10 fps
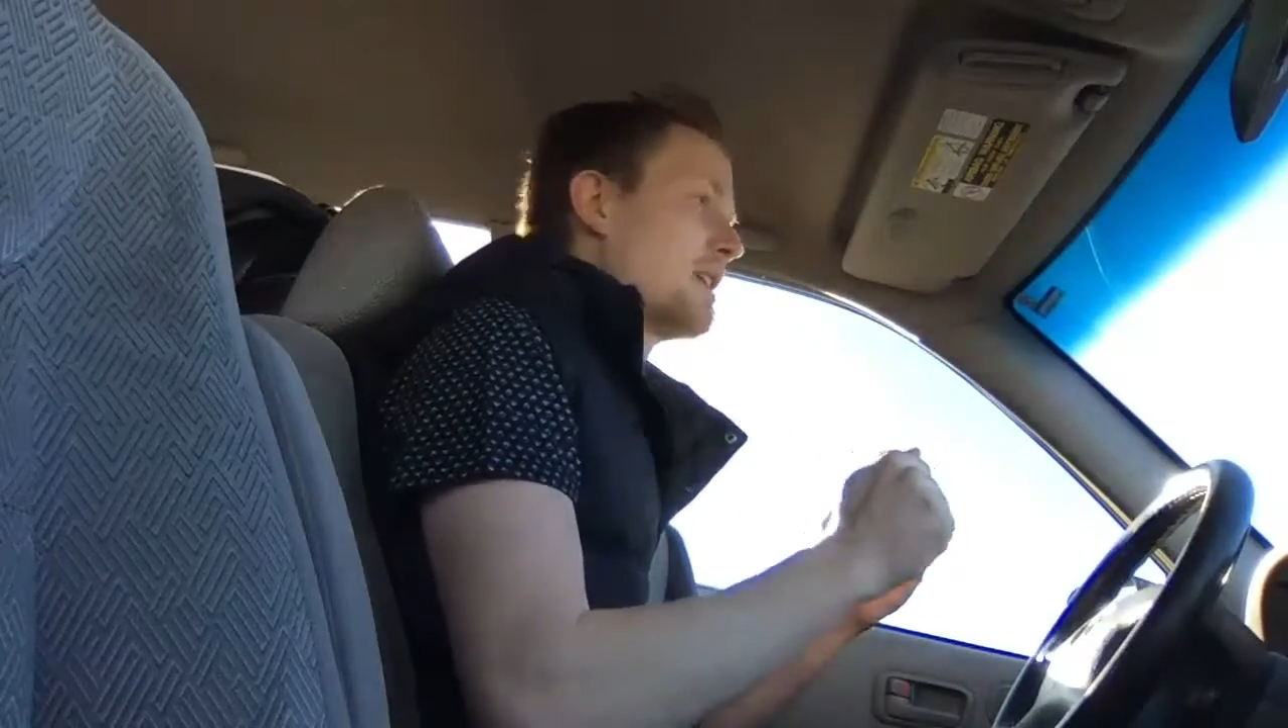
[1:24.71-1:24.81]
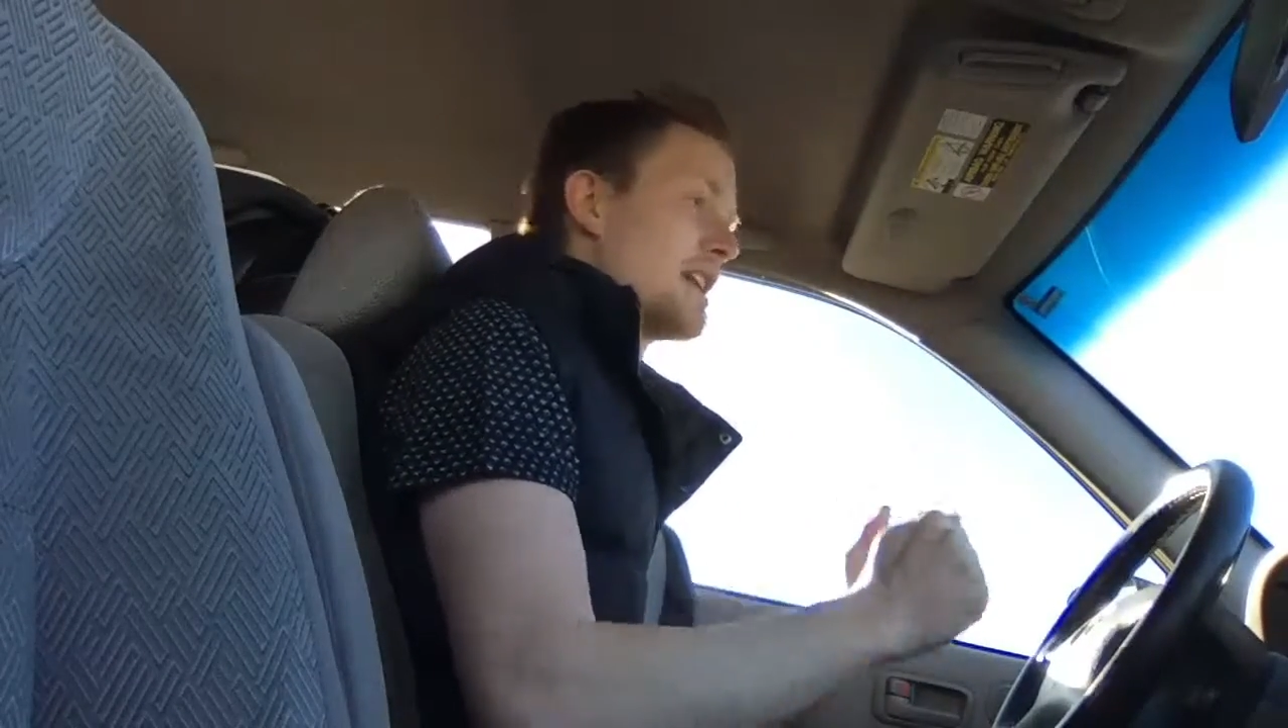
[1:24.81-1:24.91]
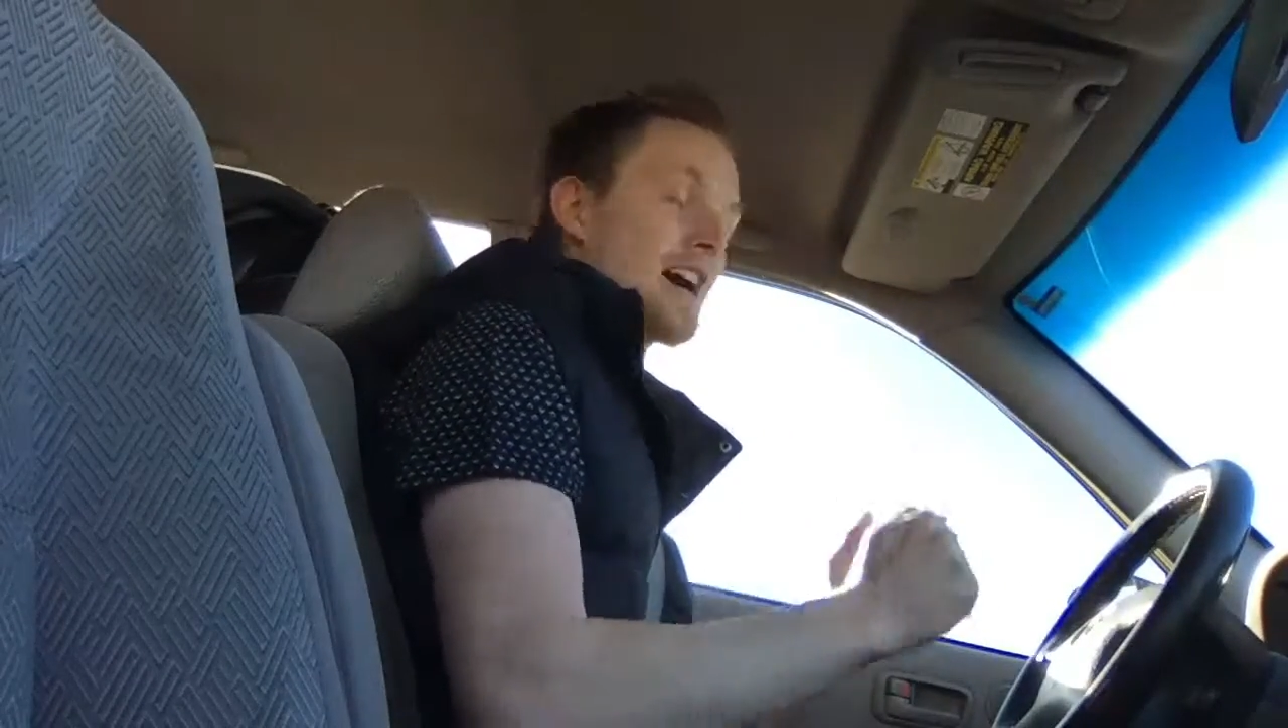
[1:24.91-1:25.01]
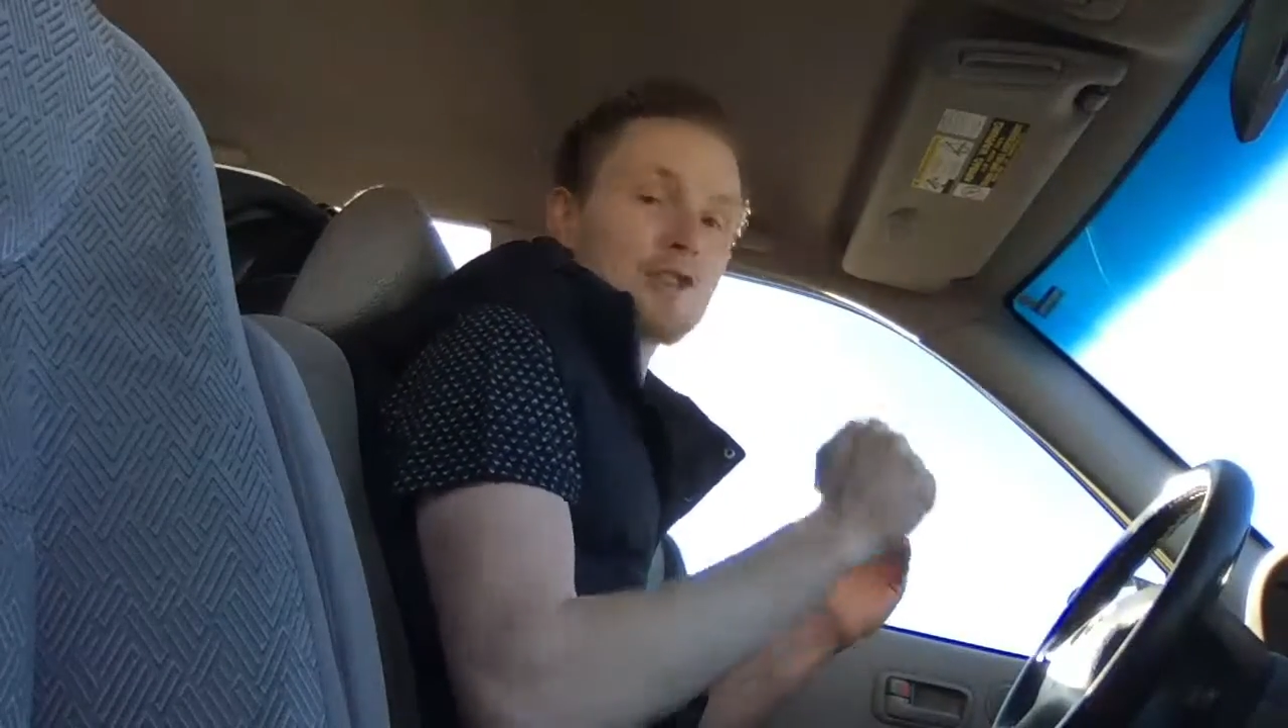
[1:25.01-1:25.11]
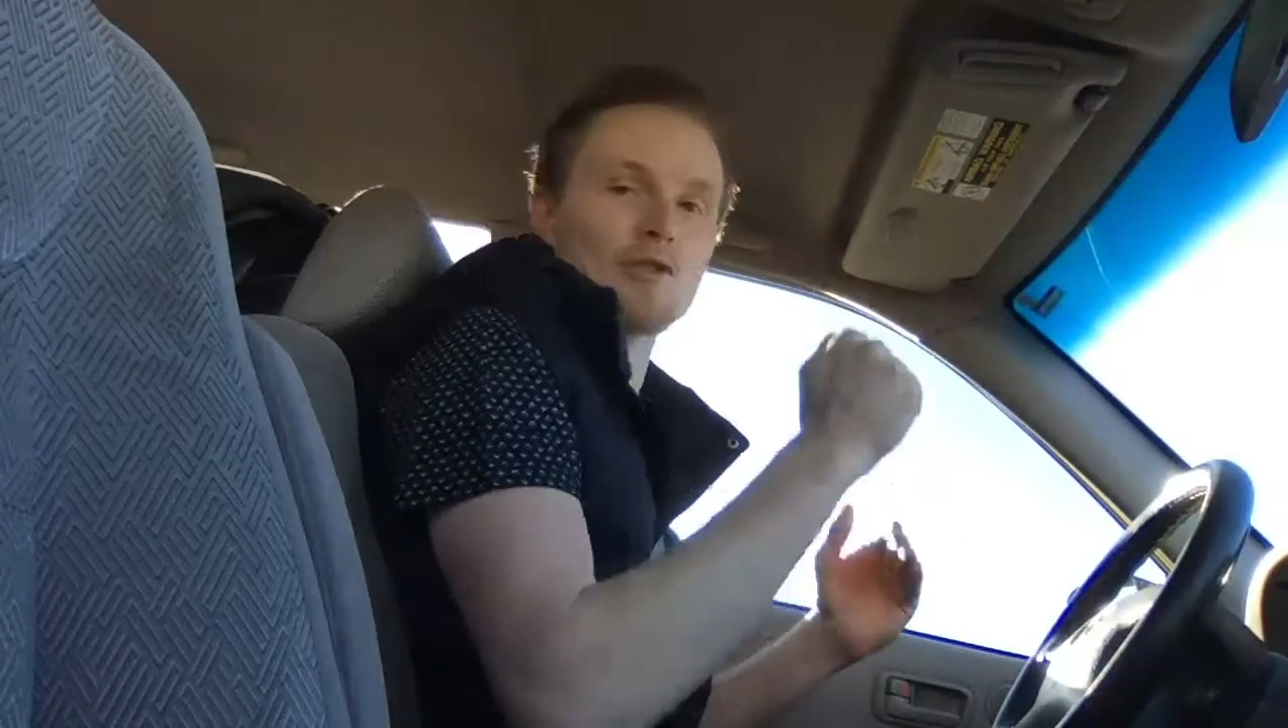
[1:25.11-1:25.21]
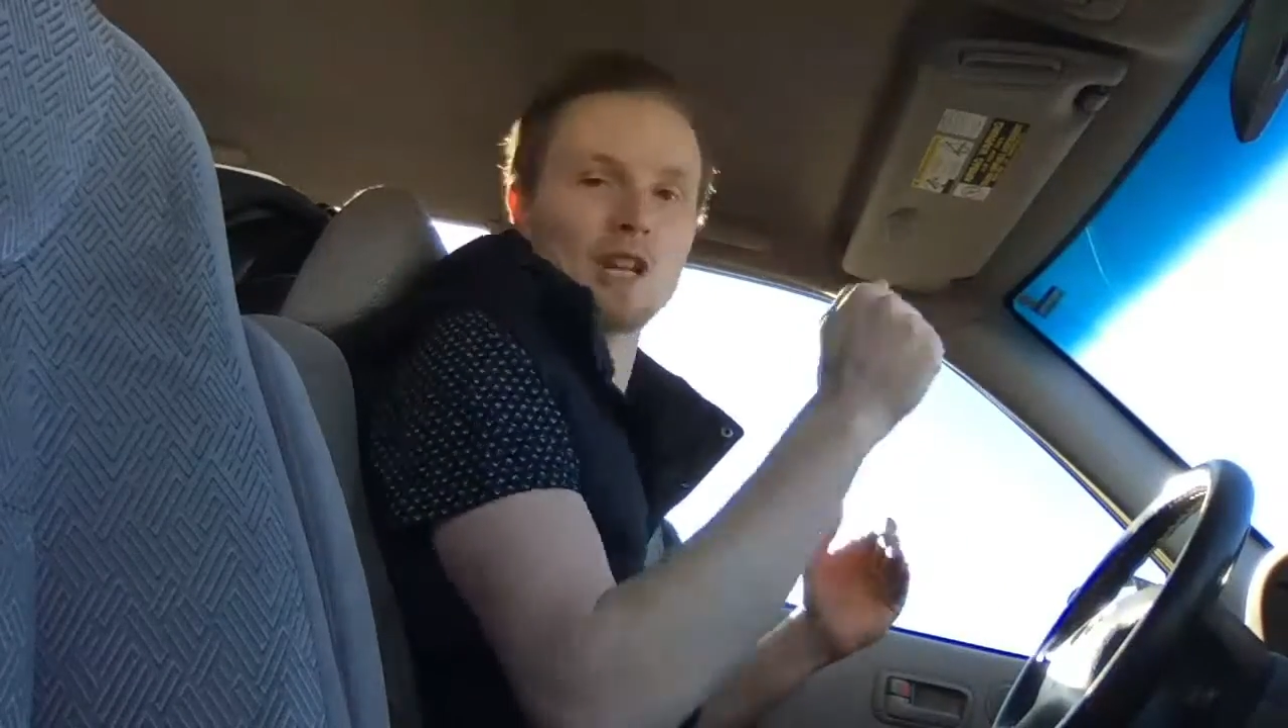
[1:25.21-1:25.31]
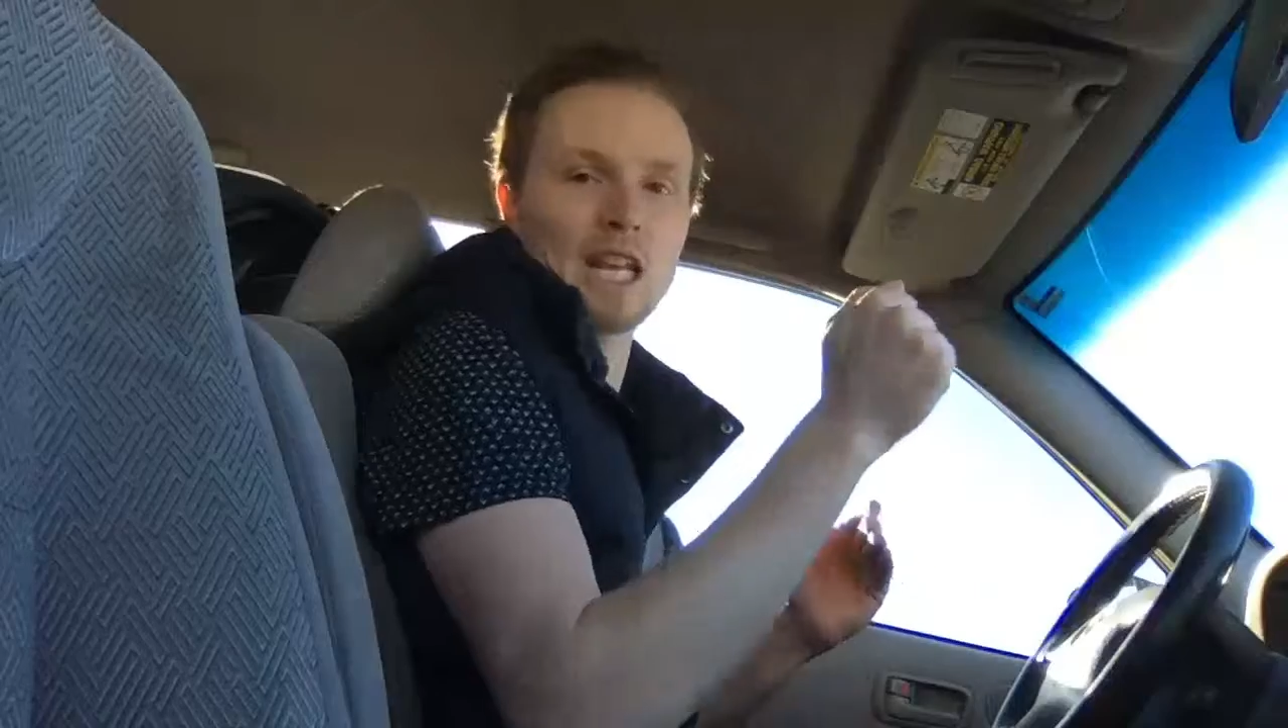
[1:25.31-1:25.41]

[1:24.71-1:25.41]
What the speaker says: another